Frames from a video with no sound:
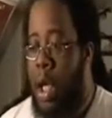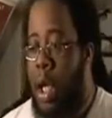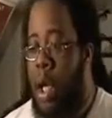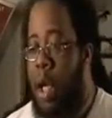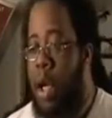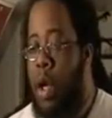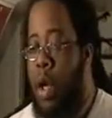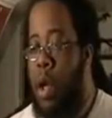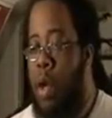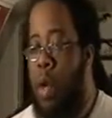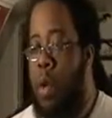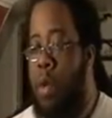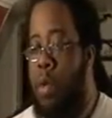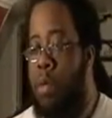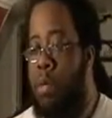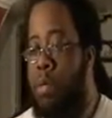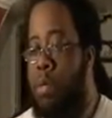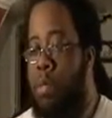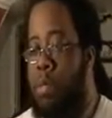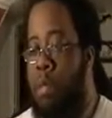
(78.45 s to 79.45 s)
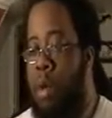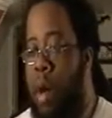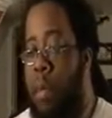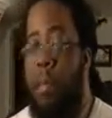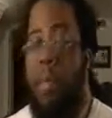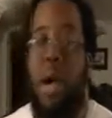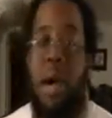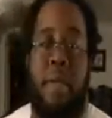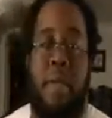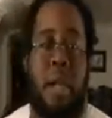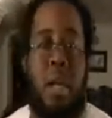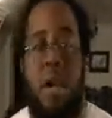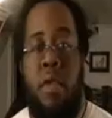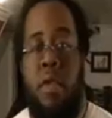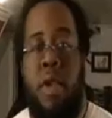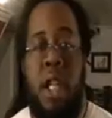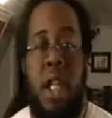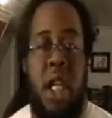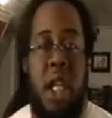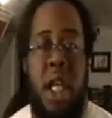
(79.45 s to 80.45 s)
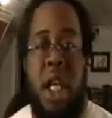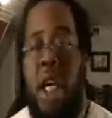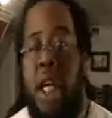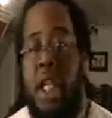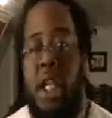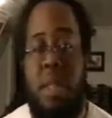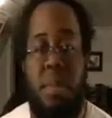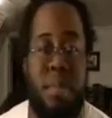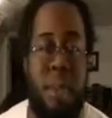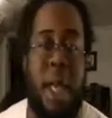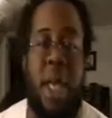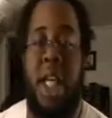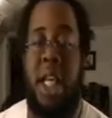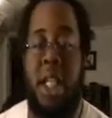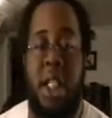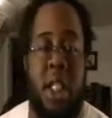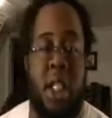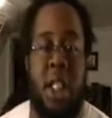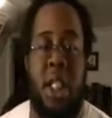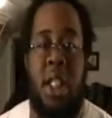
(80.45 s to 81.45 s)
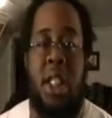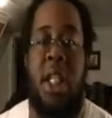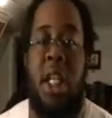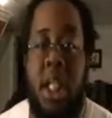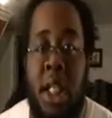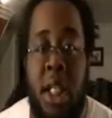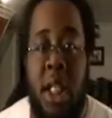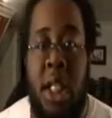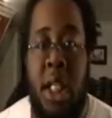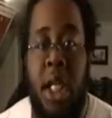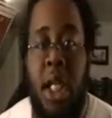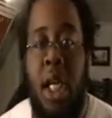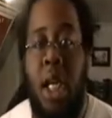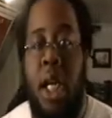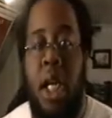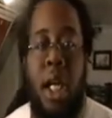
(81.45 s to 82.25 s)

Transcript: you know, America really does make its decision